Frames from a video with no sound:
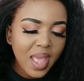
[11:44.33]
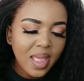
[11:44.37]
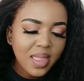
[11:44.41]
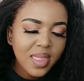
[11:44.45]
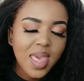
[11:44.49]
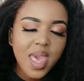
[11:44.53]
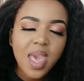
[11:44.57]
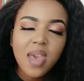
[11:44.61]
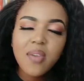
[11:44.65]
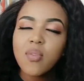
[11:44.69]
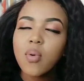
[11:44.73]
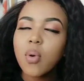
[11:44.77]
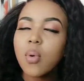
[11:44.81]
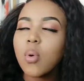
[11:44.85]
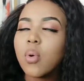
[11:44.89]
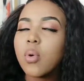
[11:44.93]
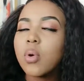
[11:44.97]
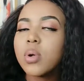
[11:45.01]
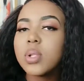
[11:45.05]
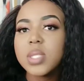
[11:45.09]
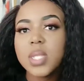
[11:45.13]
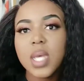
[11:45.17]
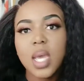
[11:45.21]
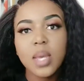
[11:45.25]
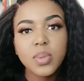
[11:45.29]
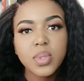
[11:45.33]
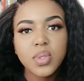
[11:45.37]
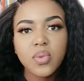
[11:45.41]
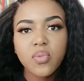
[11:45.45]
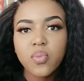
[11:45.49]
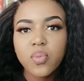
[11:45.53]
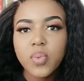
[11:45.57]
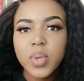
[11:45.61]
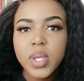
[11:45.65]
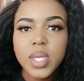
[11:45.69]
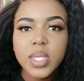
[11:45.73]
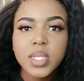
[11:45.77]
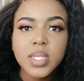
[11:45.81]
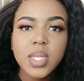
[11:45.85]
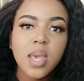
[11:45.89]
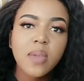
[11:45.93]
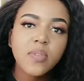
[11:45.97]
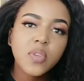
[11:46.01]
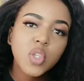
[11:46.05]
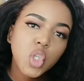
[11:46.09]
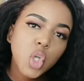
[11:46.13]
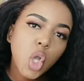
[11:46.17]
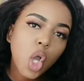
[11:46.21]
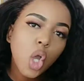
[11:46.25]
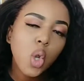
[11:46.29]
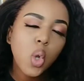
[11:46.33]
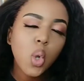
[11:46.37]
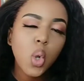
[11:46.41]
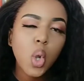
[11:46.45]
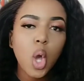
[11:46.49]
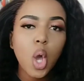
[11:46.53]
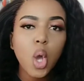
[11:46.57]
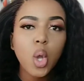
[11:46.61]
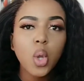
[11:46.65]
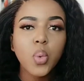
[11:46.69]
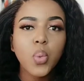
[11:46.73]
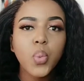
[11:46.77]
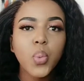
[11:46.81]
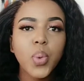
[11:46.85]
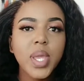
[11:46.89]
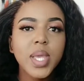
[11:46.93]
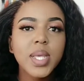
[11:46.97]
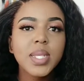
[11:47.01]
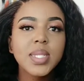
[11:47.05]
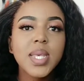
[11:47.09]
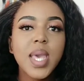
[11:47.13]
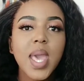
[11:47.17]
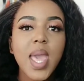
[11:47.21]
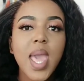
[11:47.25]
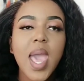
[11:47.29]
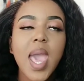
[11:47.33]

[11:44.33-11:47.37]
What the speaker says: They have all types of wigs. They have short, long wigs,